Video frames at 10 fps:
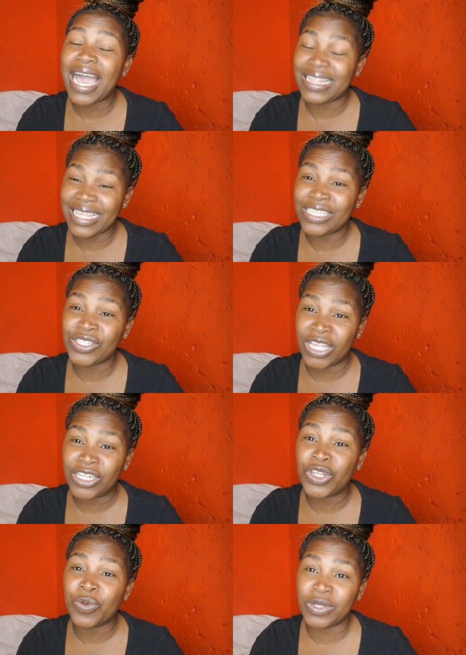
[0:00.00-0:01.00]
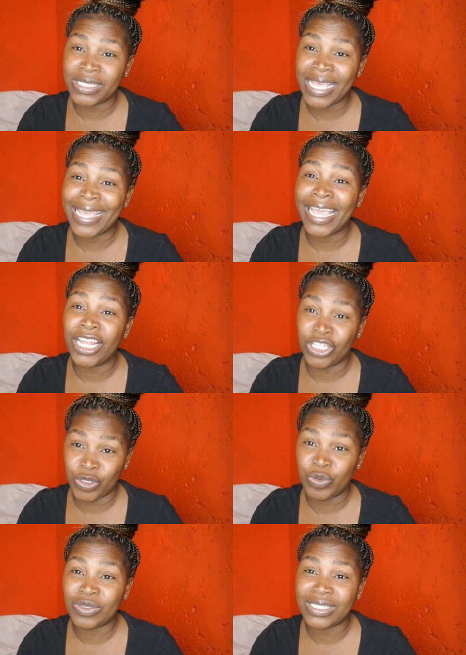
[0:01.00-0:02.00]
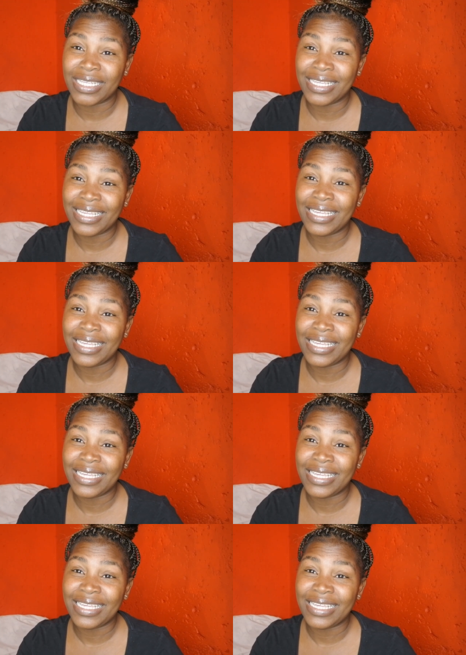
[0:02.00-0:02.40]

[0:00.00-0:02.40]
are things that you will take and use